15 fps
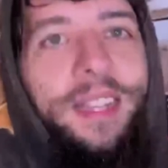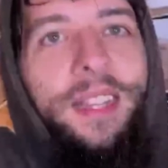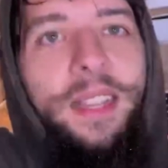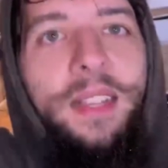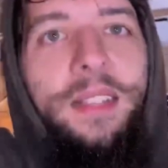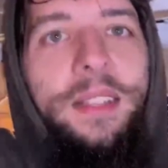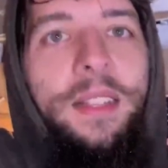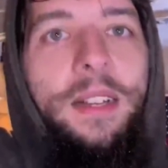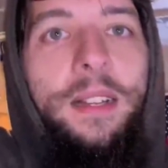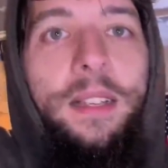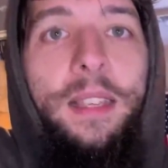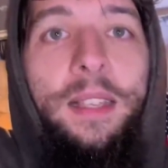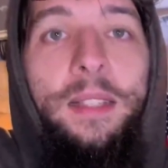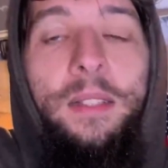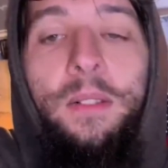And then I
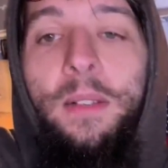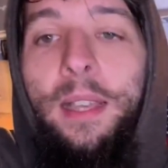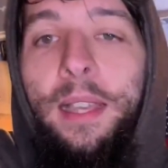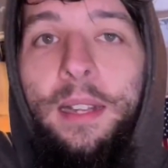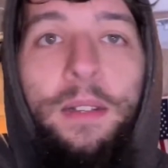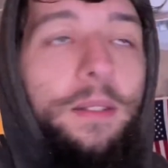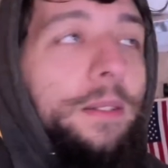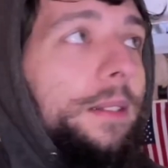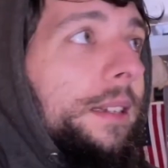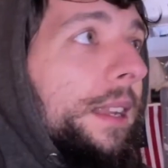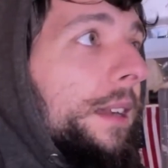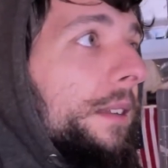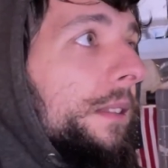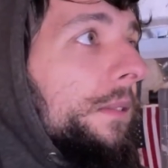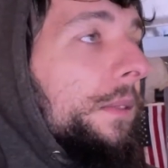guess I'll head on
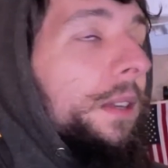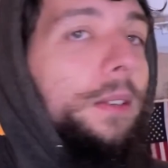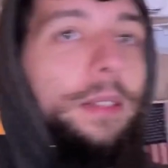down the road